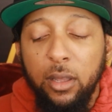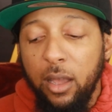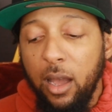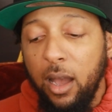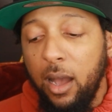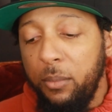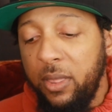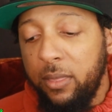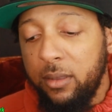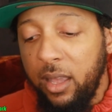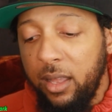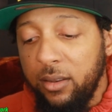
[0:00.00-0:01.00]
Um,
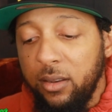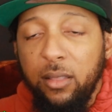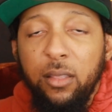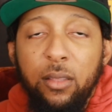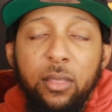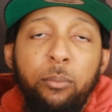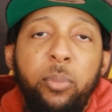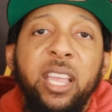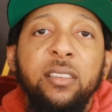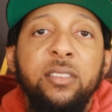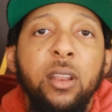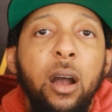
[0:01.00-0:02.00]
and and the, the,
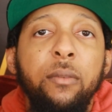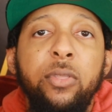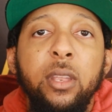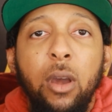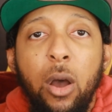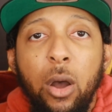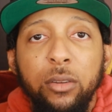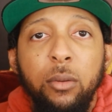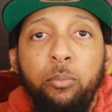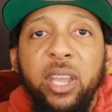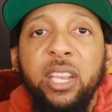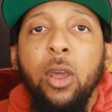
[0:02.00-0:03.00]
biggest of the dogs,
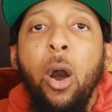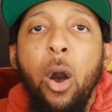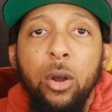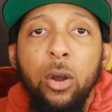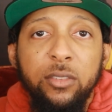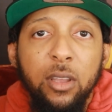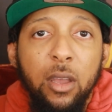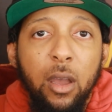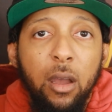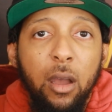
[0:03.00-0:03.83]
the big dogs,